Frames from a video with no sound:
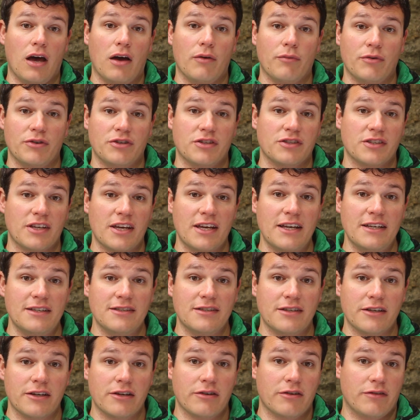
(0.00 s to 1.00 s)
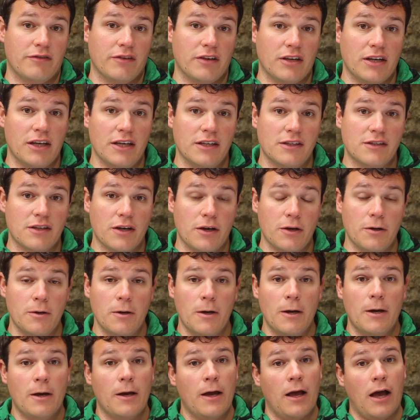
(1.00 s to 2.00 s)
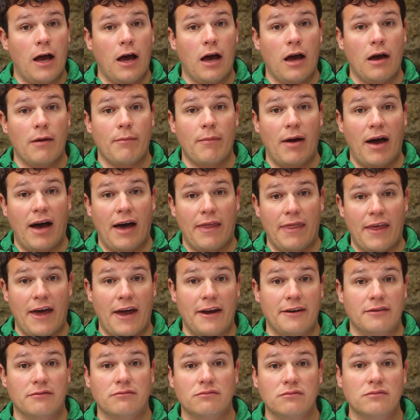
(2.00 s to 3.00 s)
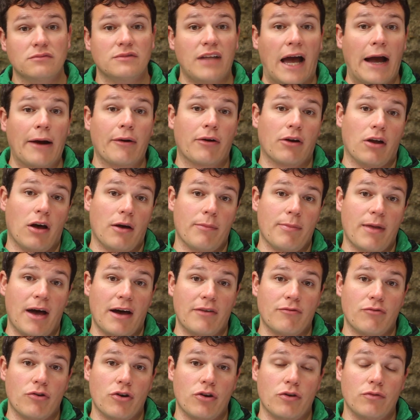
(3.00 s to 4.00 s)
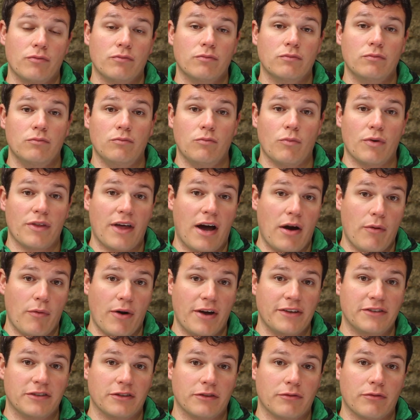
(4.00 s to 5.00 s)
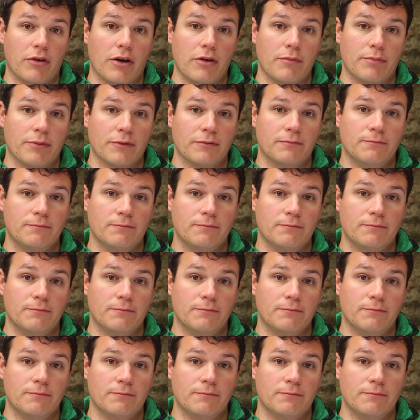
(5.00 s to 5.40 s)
which is easier if you need to, and then down climb that route without weighting the rope.